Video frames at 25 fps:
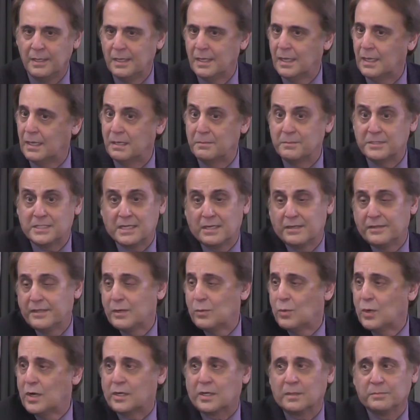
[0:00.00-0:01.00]
And let me tell you, they
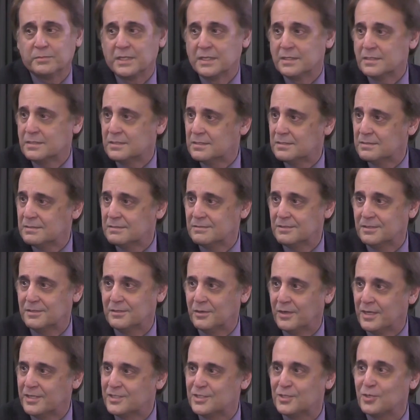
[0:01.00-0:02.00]
welcomed us. You
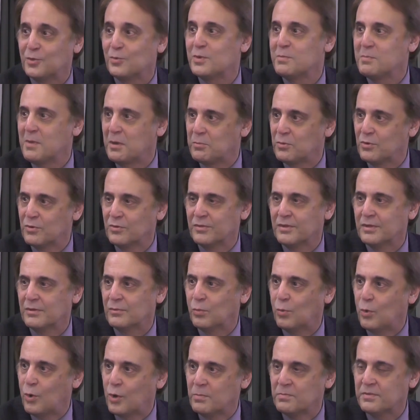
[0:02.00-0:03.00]
know, I still remember their
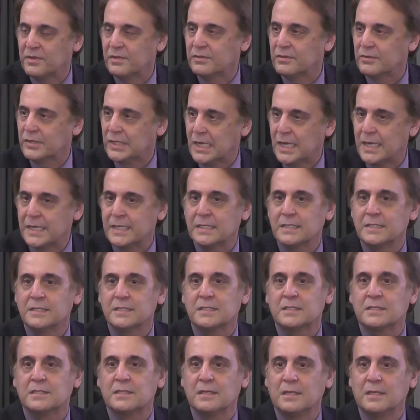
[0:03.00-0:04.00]
warmth and their kindness.